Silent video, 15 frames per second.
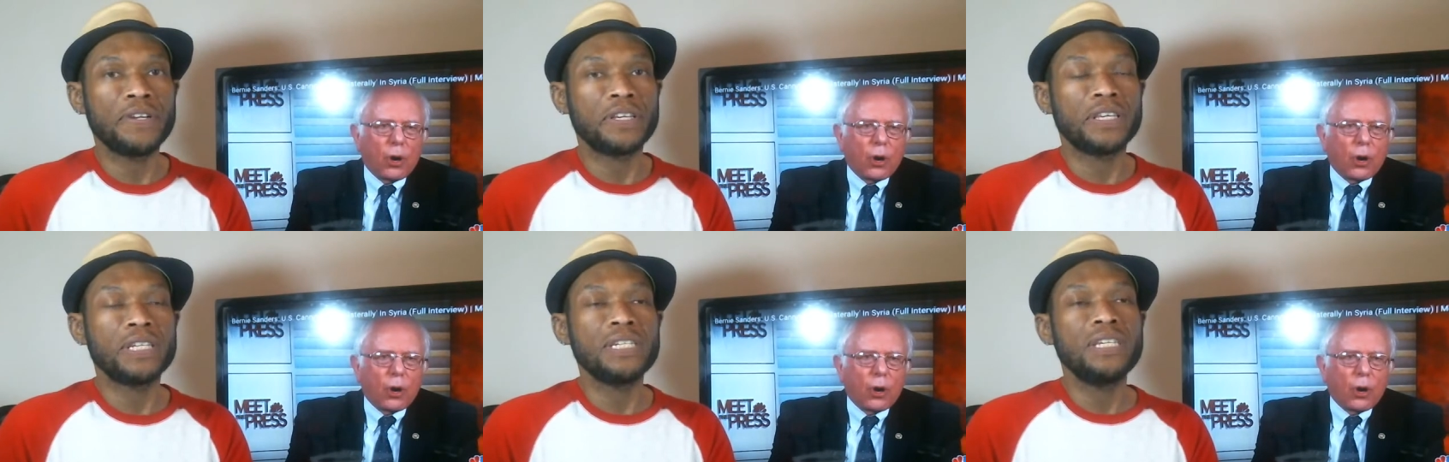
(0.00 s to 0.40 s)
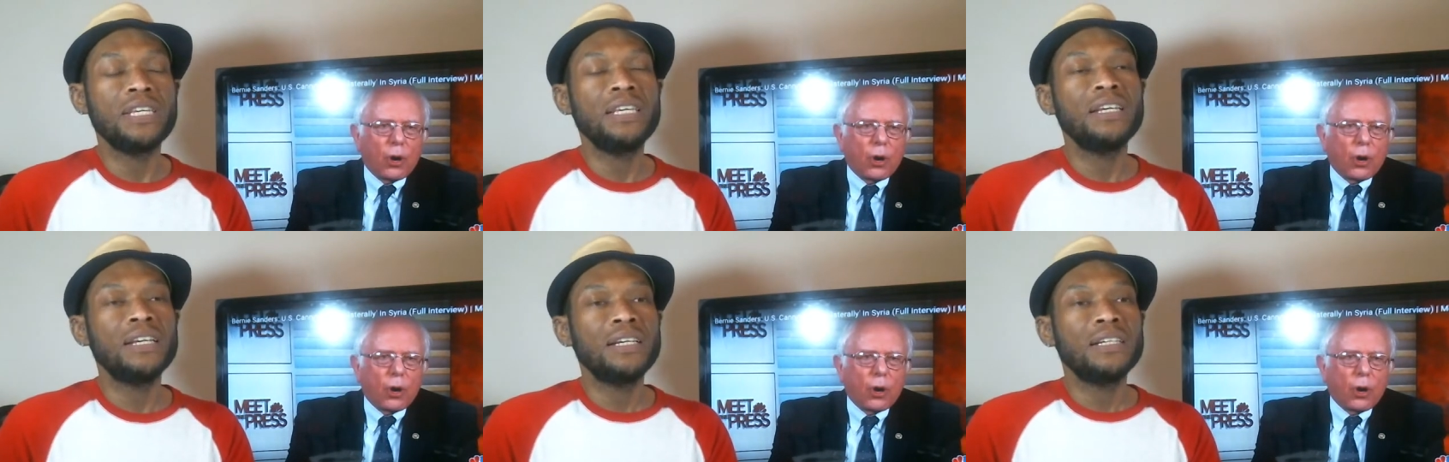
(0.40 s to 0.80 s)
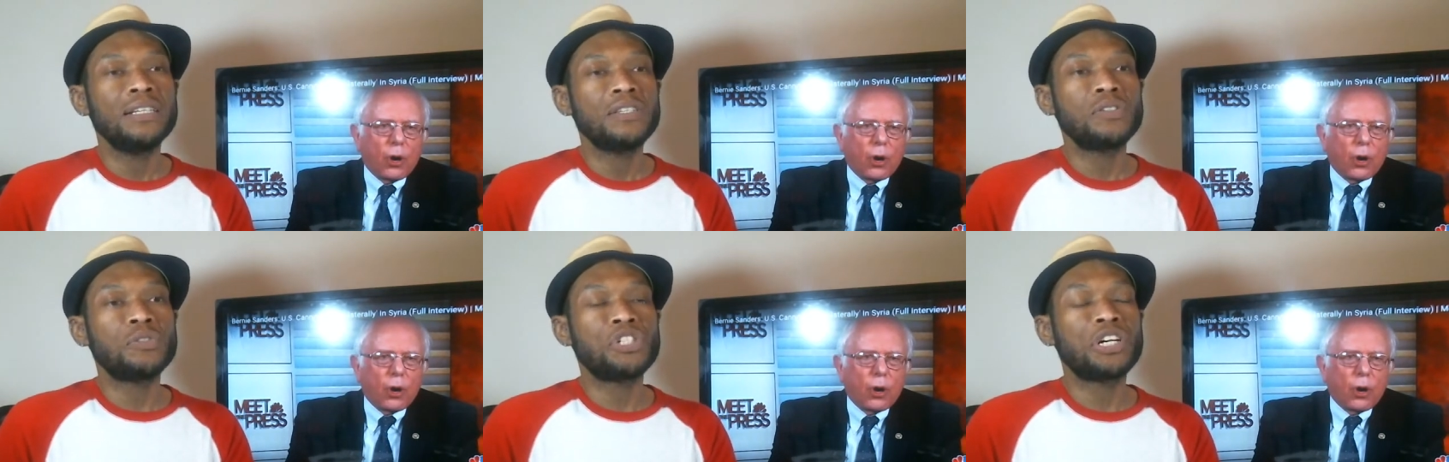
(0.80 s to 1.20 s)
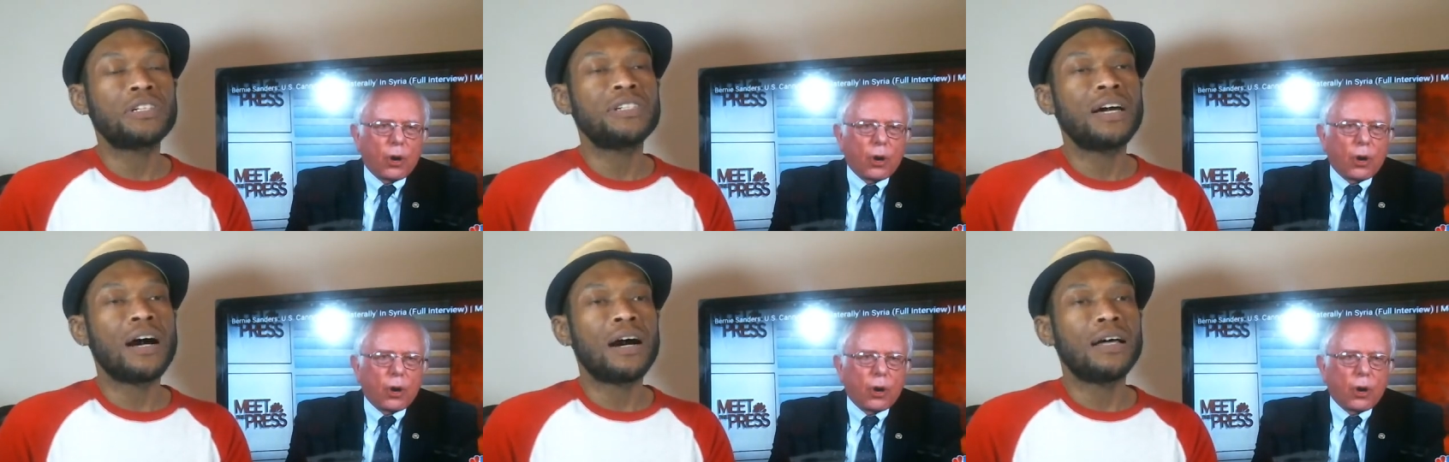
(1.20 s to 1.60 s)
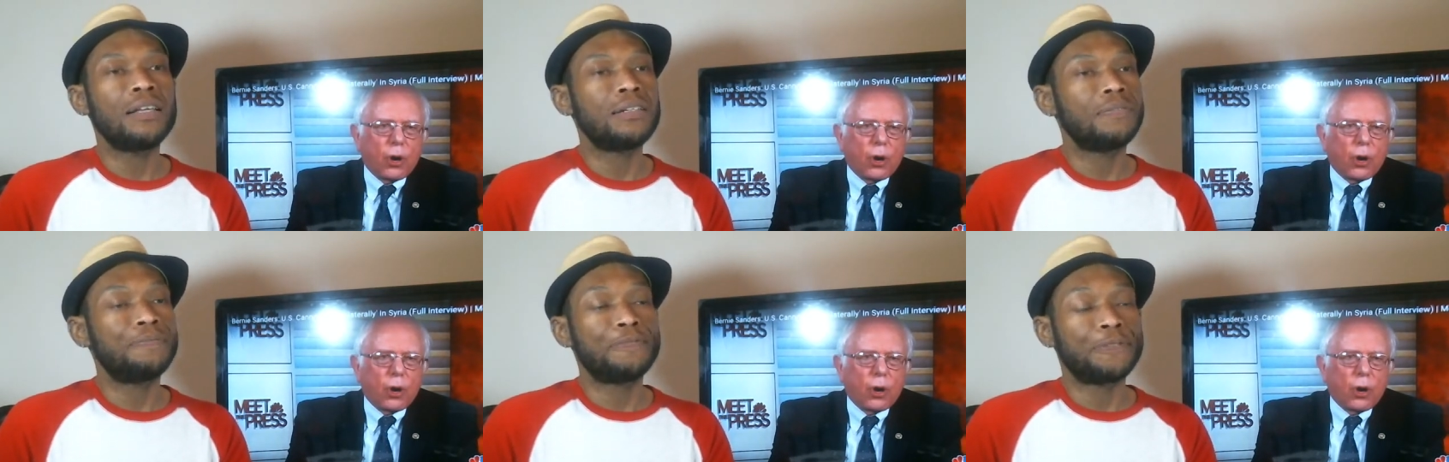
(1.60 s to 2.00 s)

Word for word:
Speaker 1: again. So Chuck Todd,